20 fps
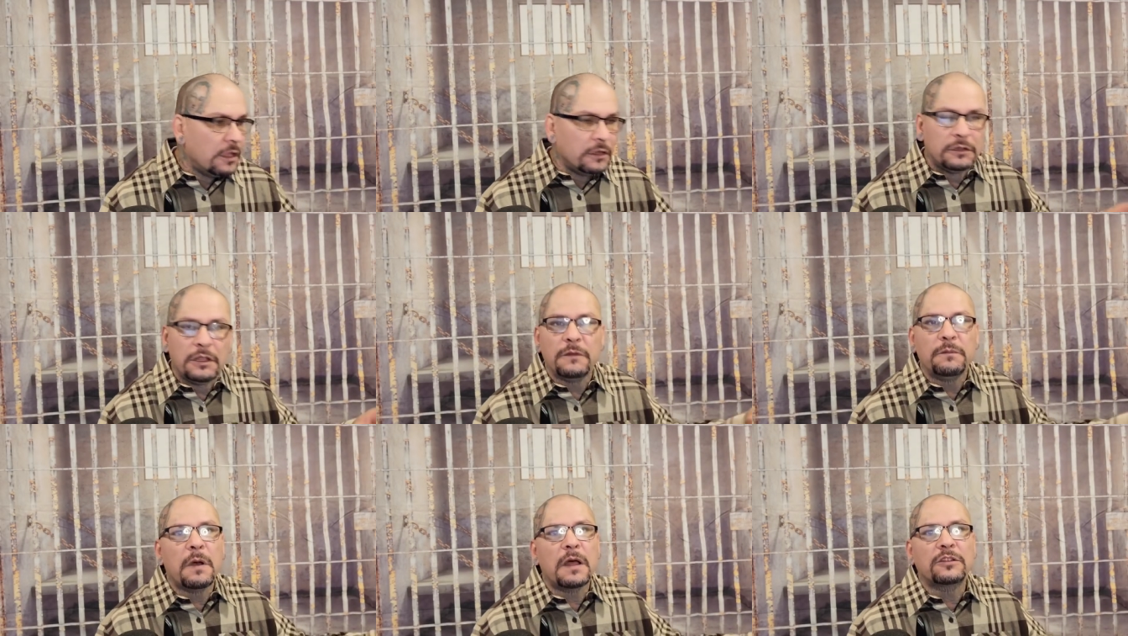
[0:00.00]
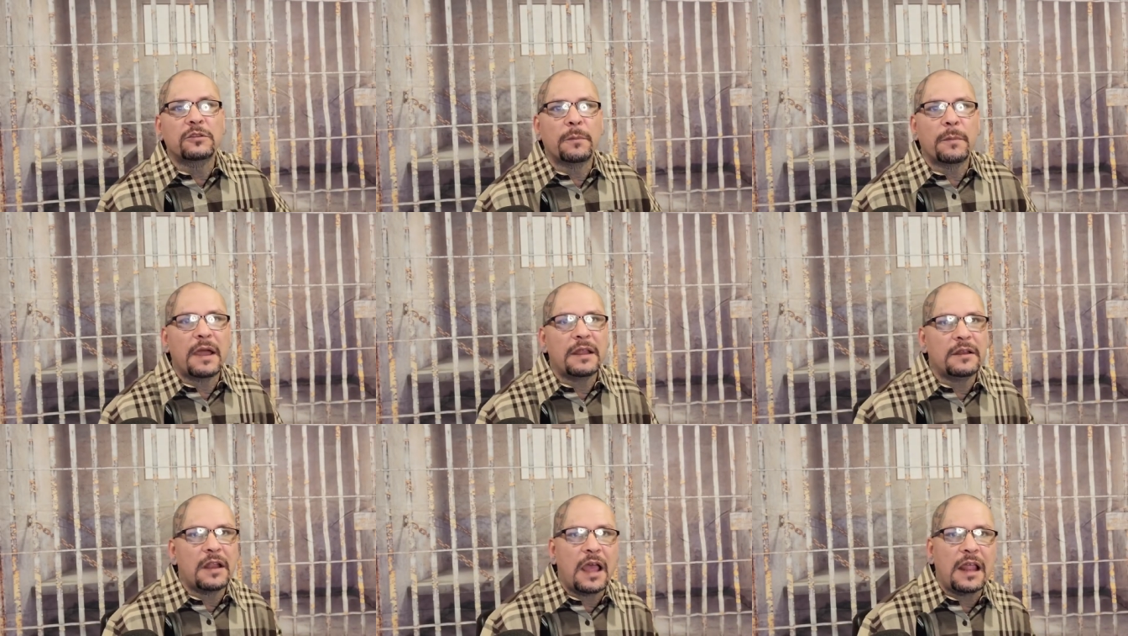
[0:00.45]
This bottom
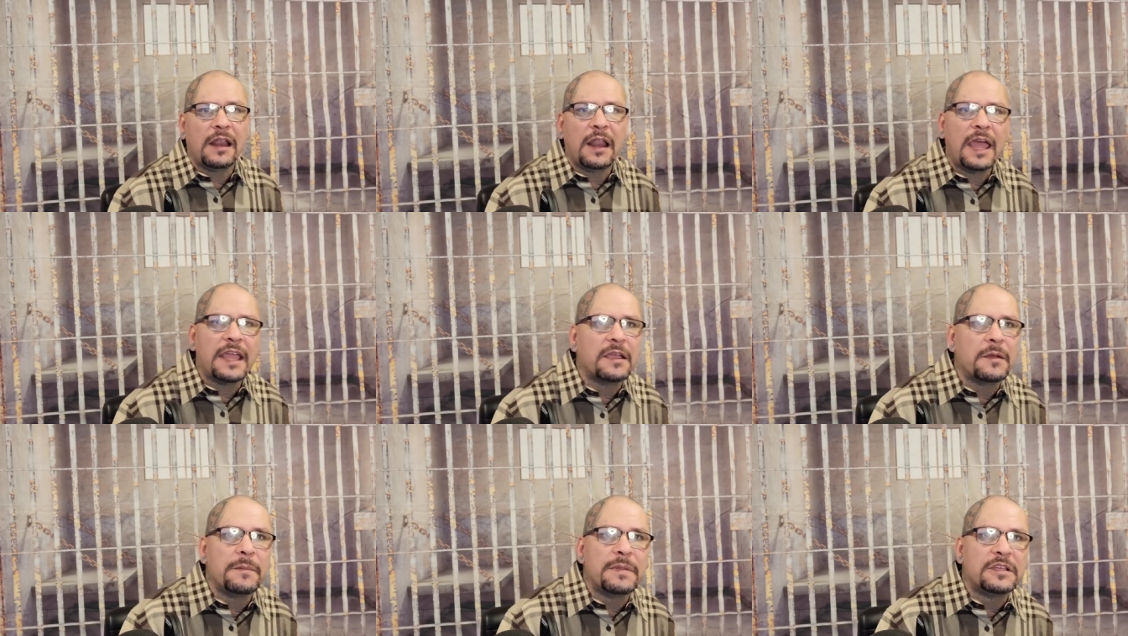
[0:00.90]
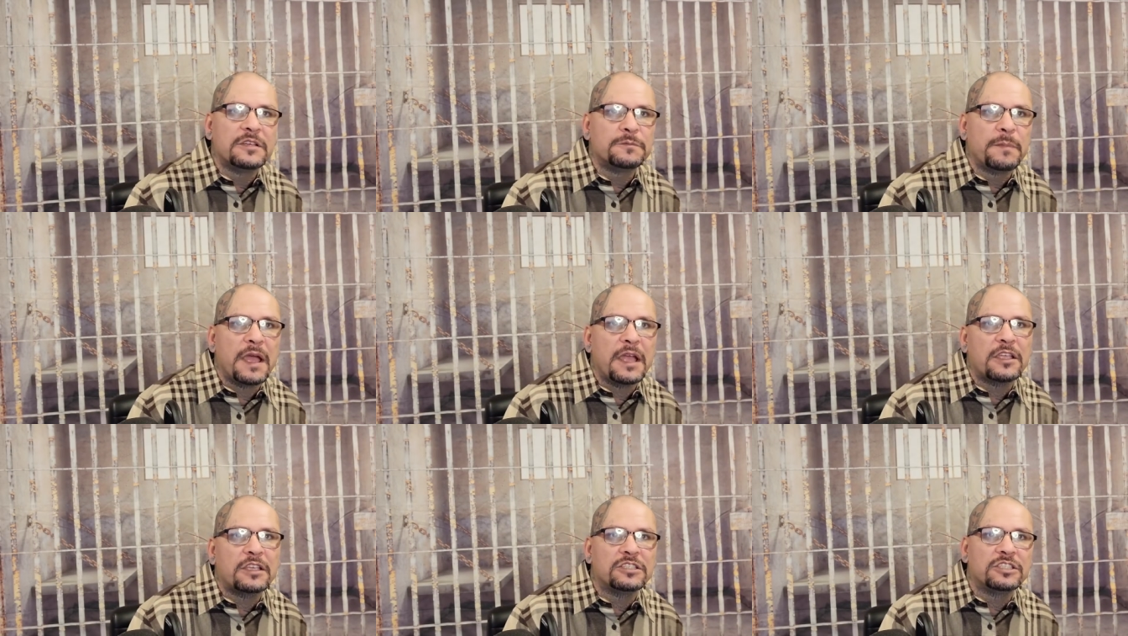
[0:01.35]
might not like him because
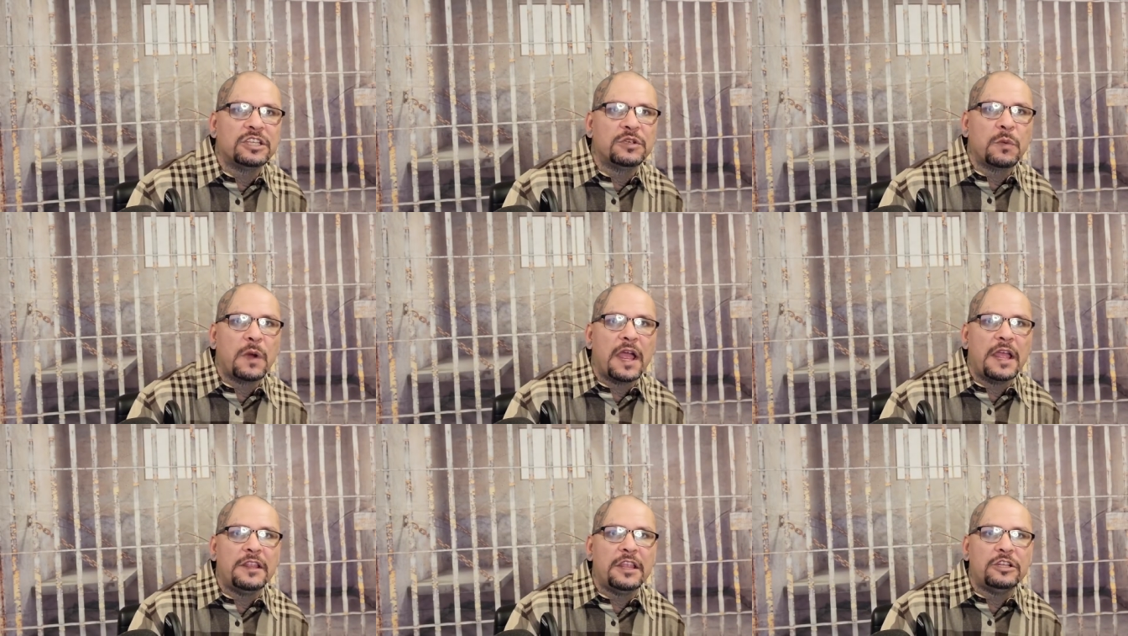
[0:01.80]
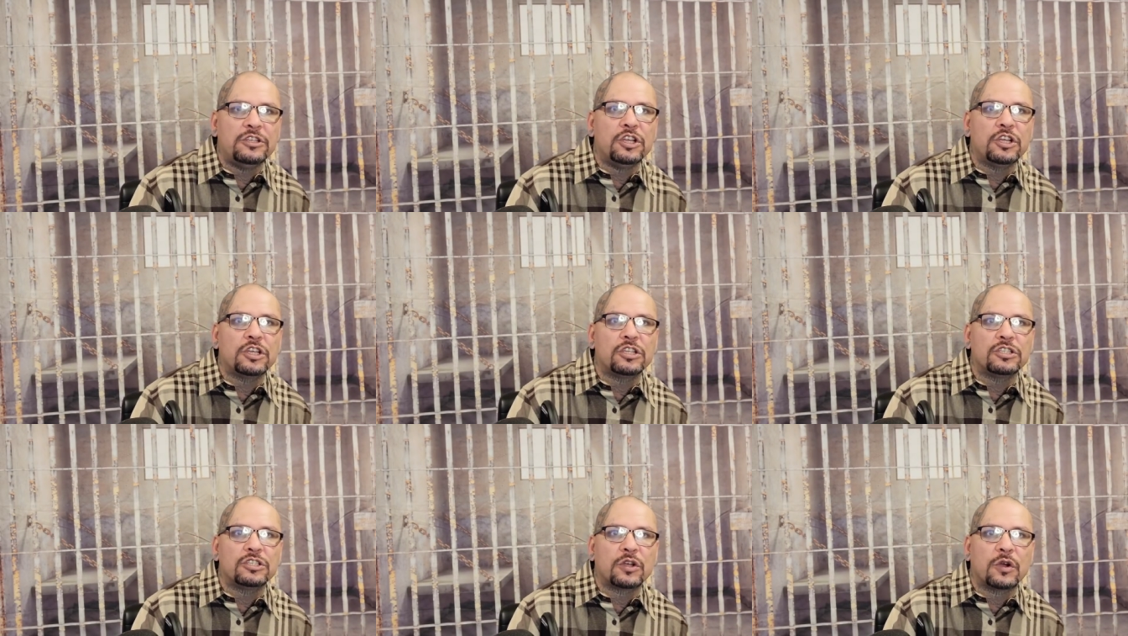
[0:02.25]
back in CYA they
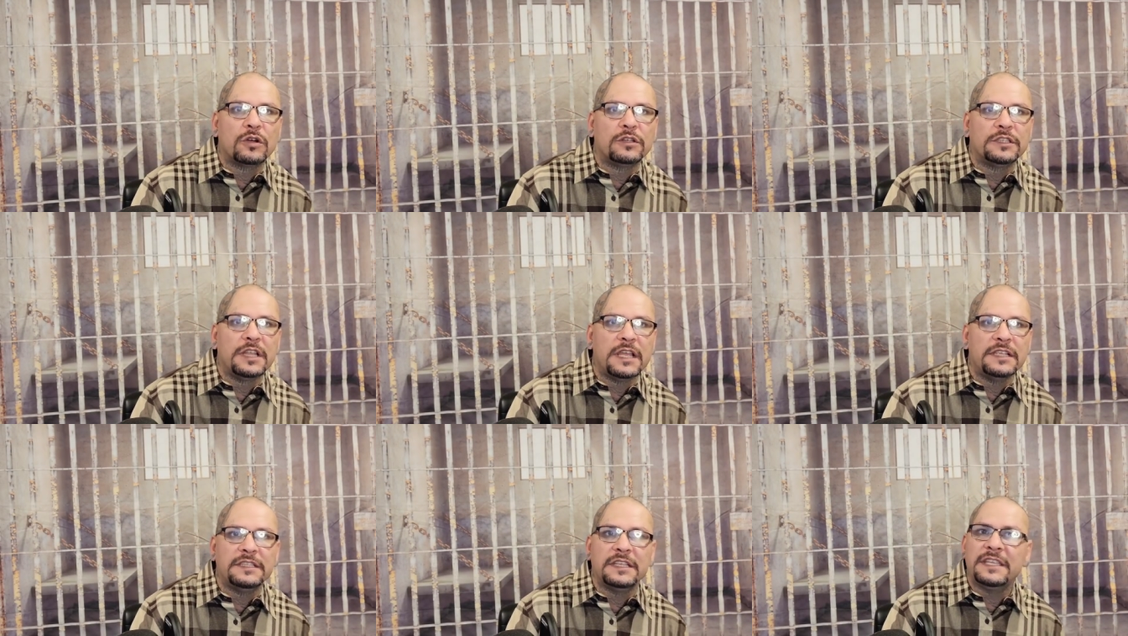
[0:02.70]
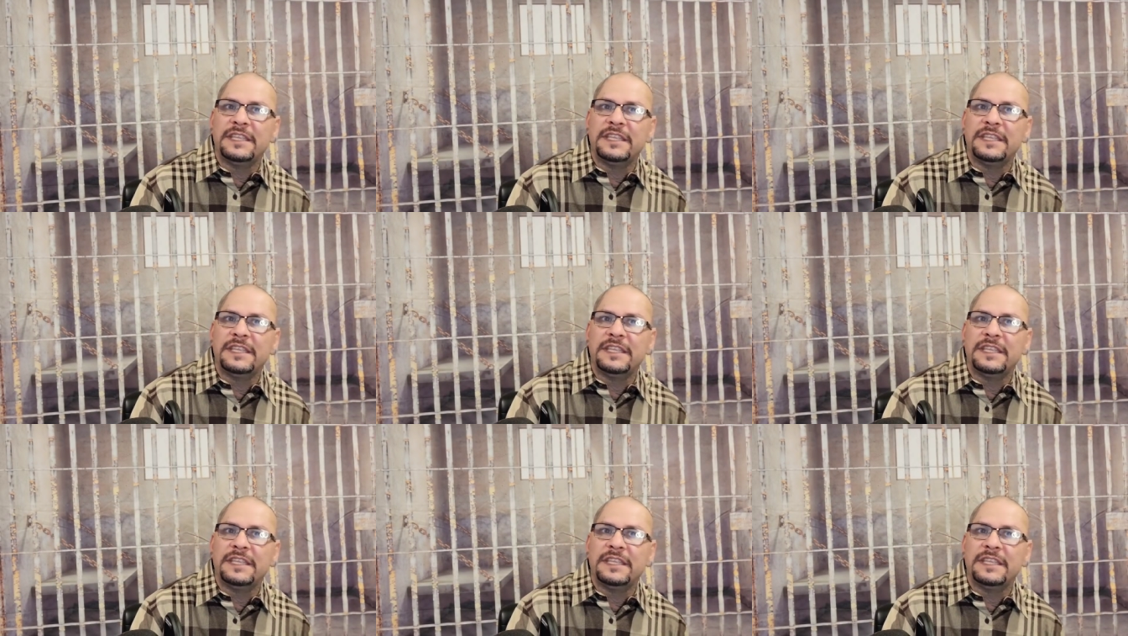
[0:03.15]
took his Cortez.